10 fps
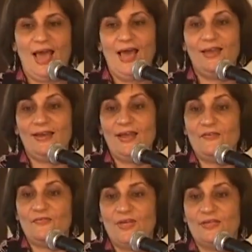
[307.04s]
and
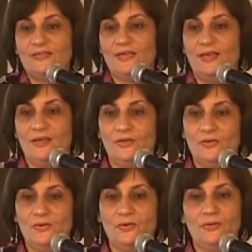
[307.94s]
everything
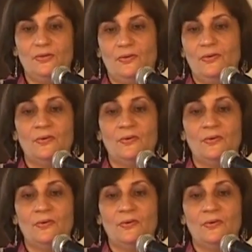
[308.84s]
you do,